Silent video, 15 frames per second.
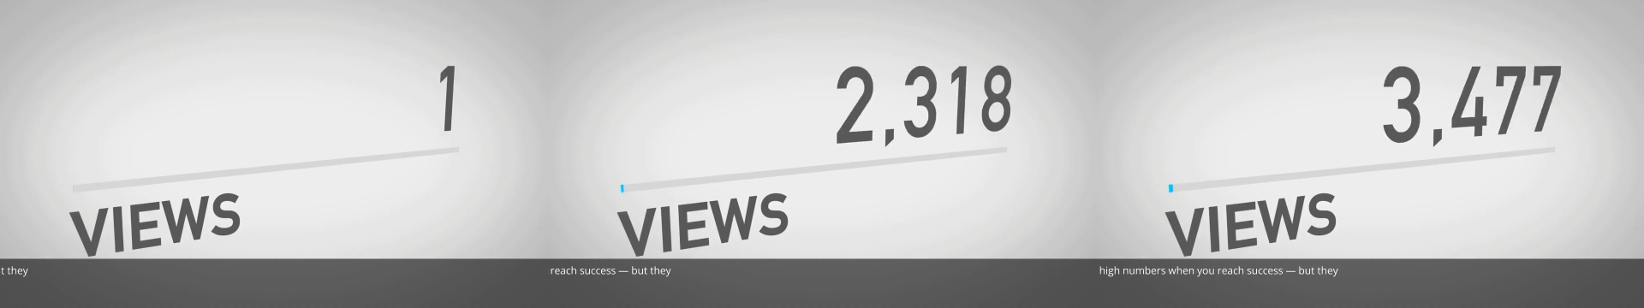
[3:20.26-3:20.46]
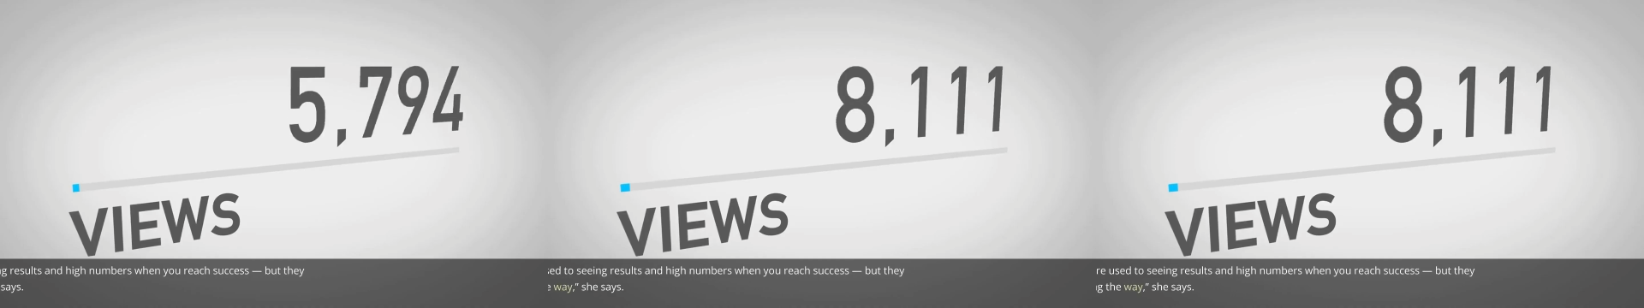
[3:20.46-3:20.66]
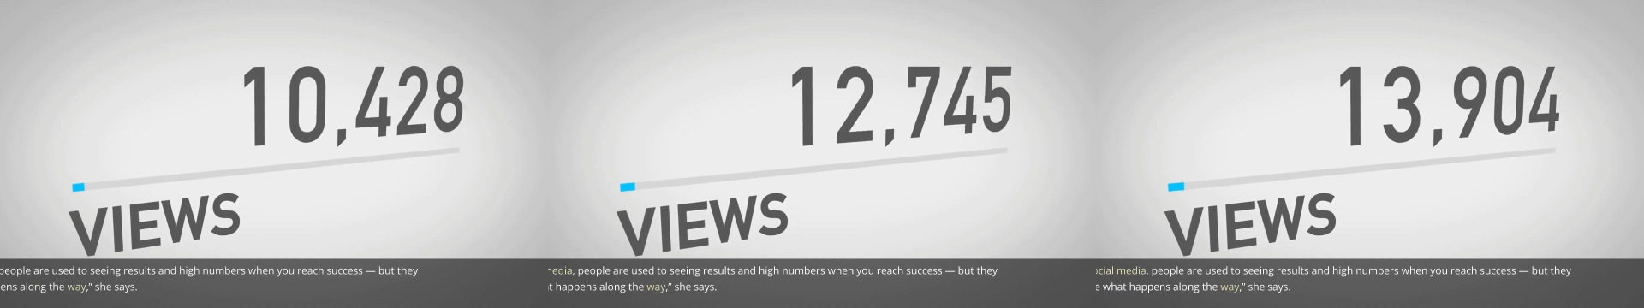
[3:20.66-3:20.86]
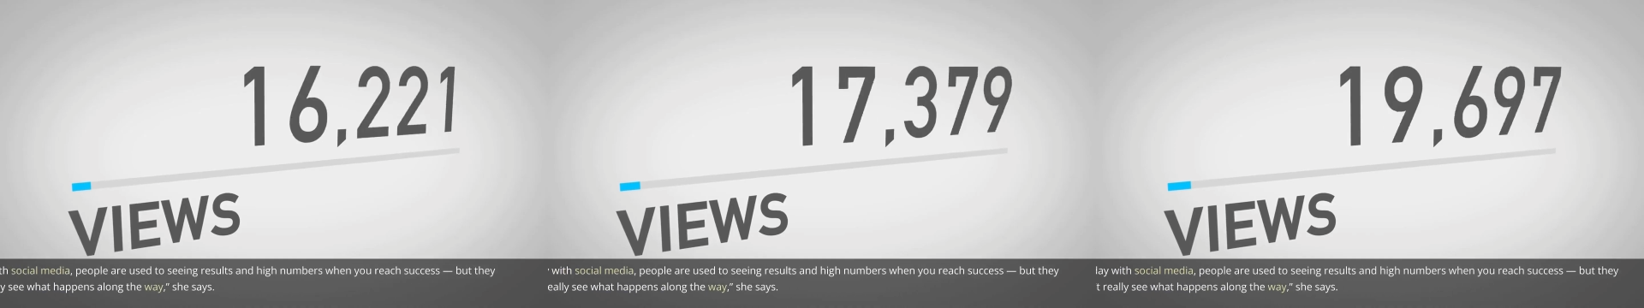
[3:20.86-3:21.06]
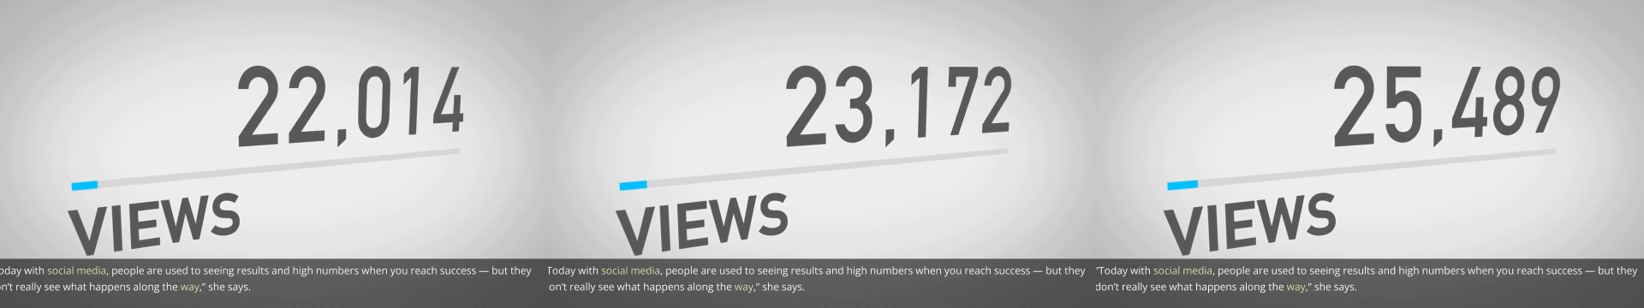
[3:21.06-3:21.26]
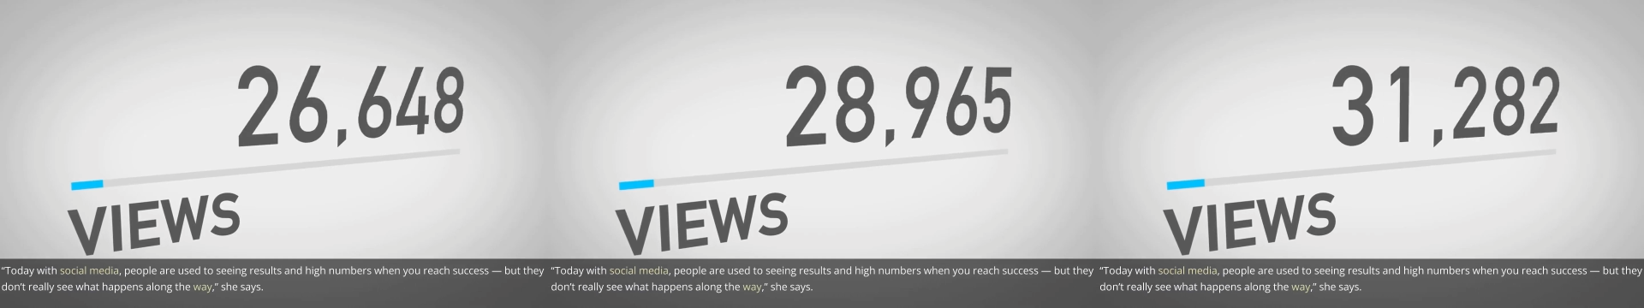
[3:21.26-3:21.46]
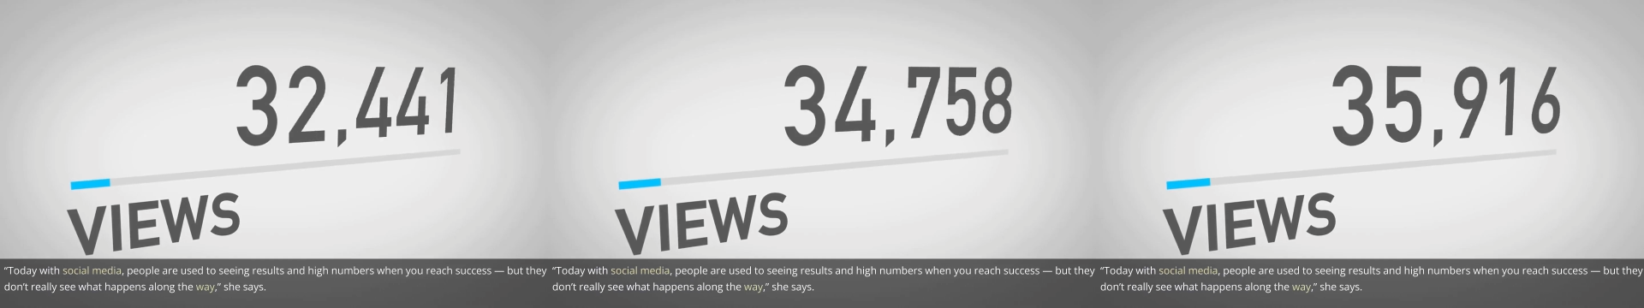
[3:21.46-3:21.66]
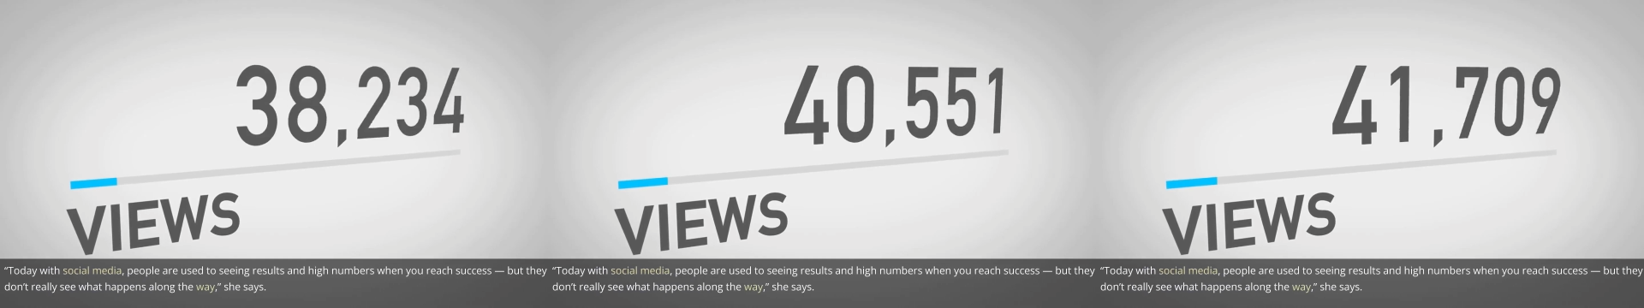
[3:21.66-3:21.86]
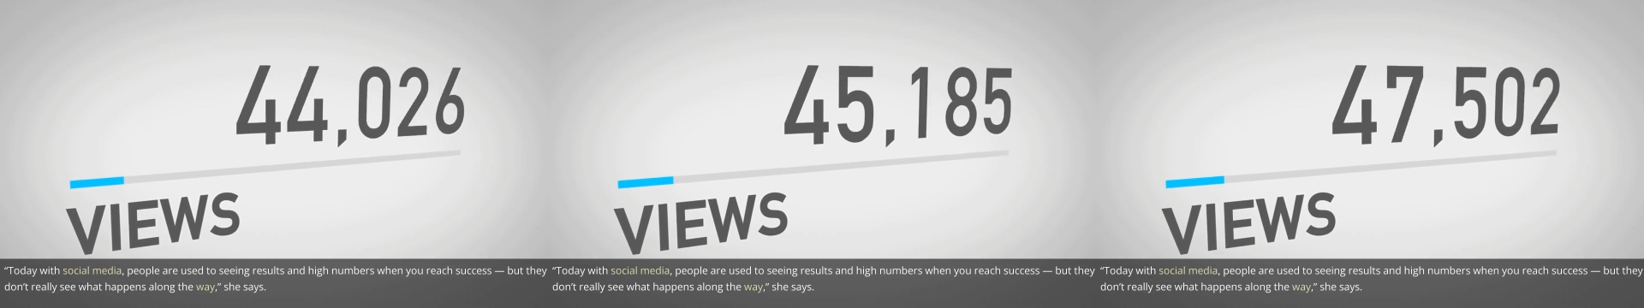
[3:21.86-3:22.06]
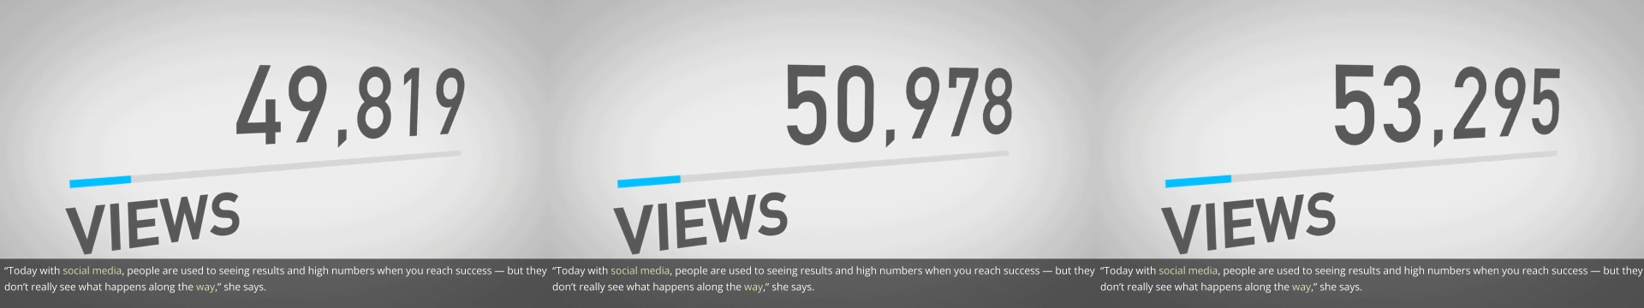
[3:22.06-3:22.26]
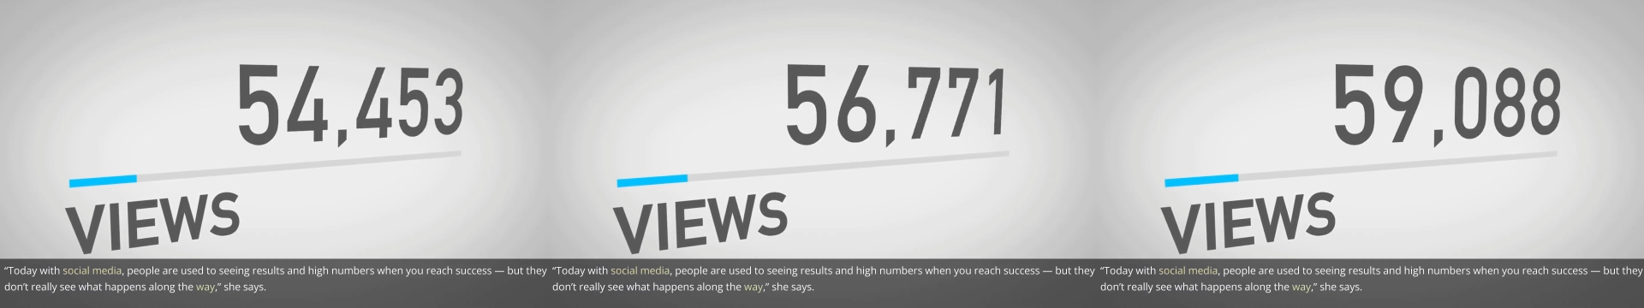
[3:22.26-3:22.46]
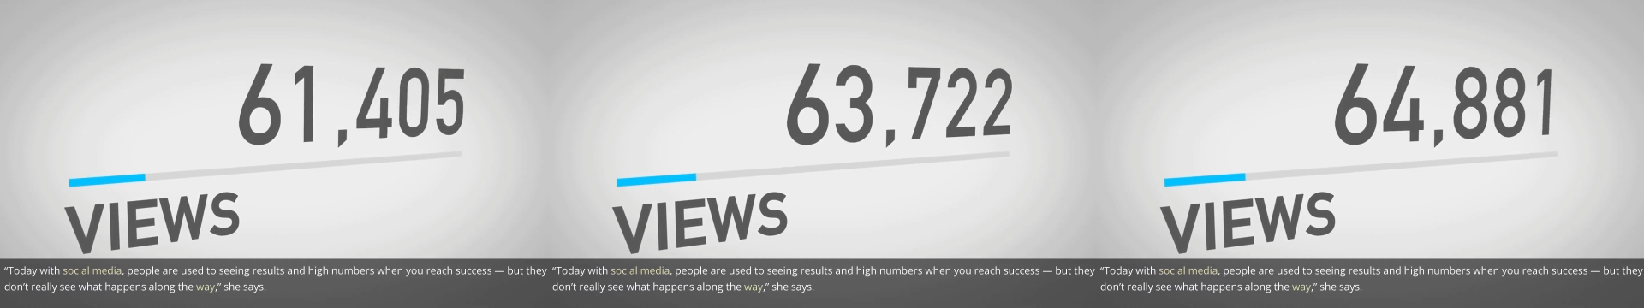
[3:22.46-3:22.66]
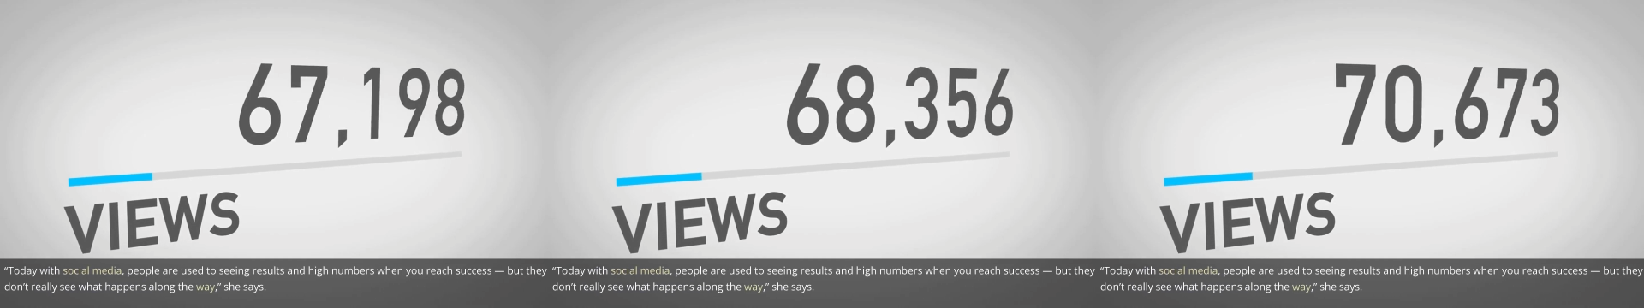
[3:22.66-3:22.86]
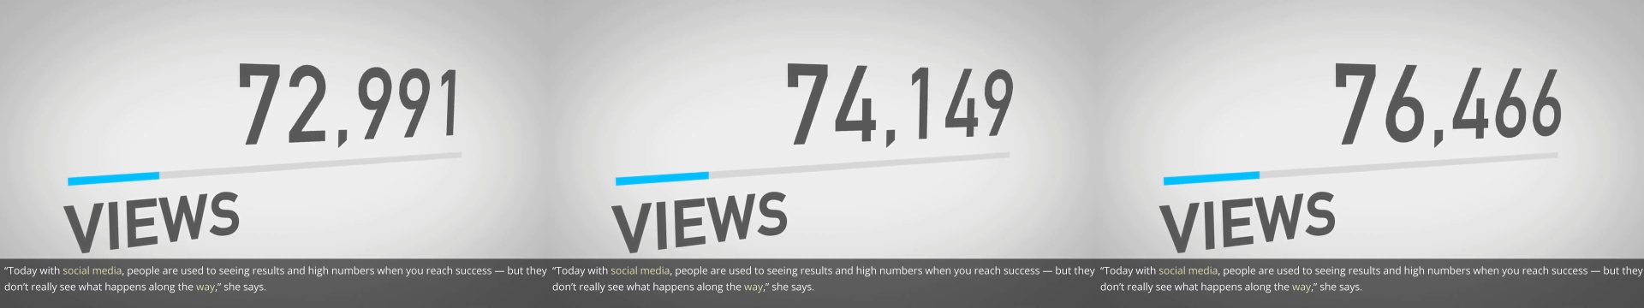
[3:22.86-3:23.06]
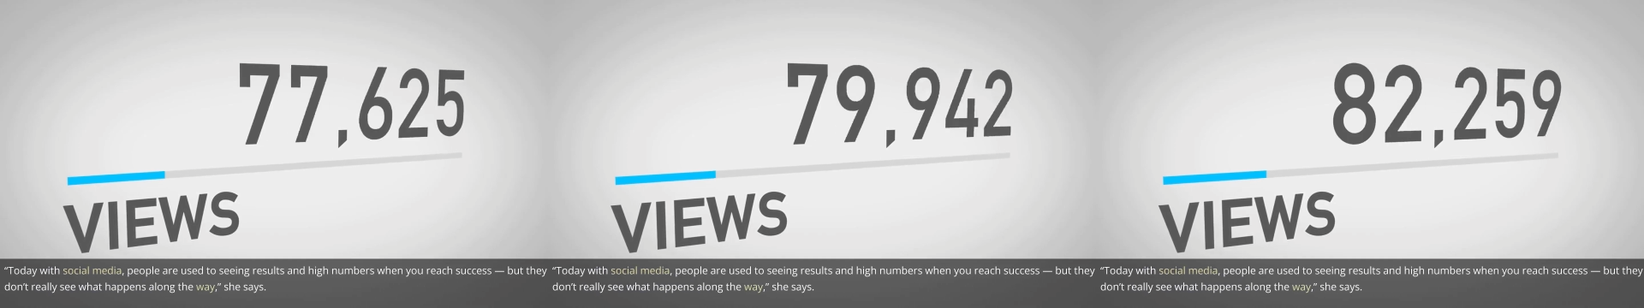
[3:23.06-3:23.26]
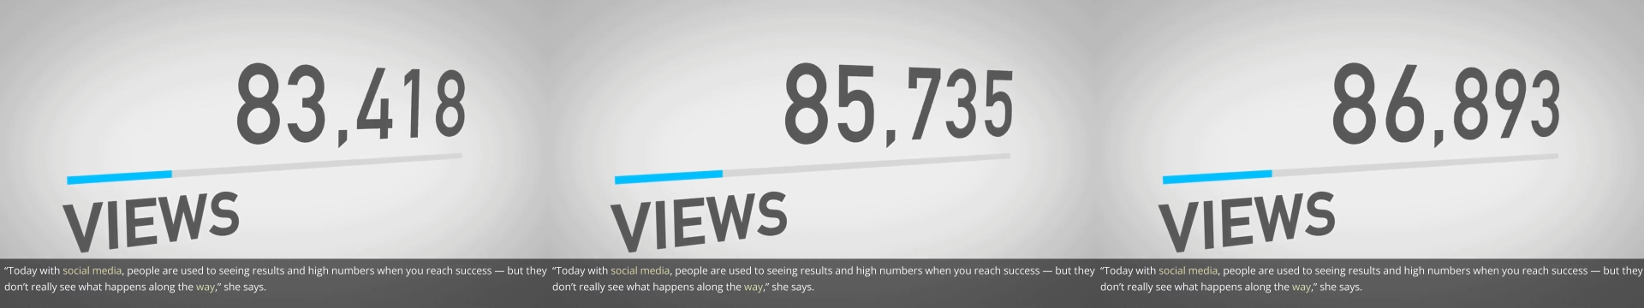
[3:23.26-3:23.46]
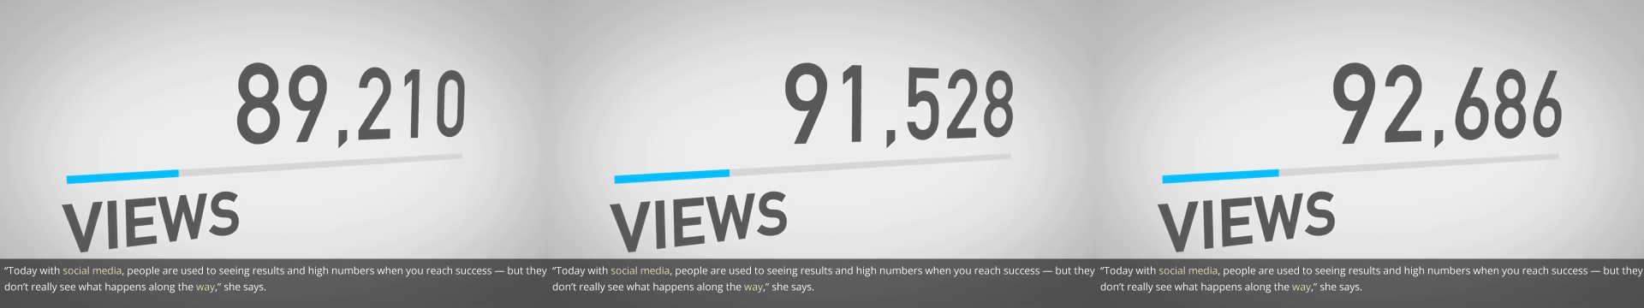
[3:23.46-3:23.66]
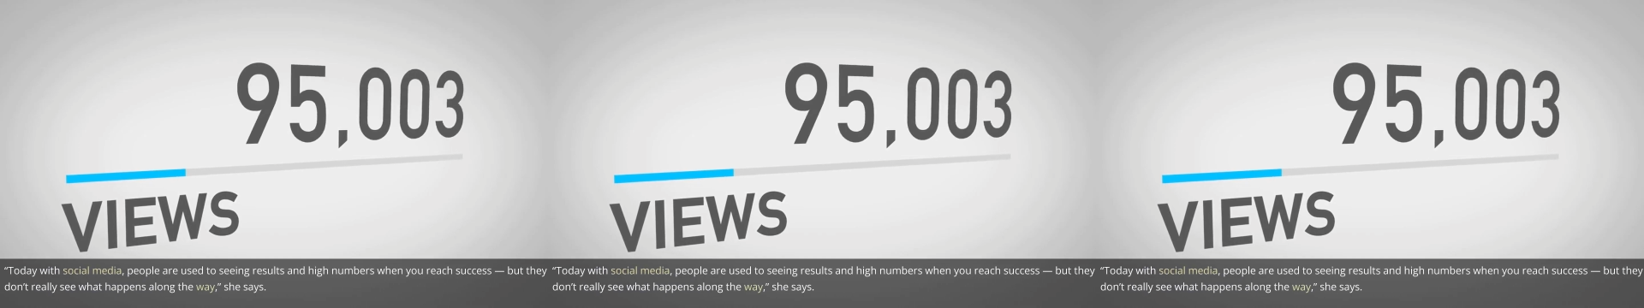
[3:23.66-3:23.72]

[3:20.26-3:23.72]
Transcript: (no speaker visible)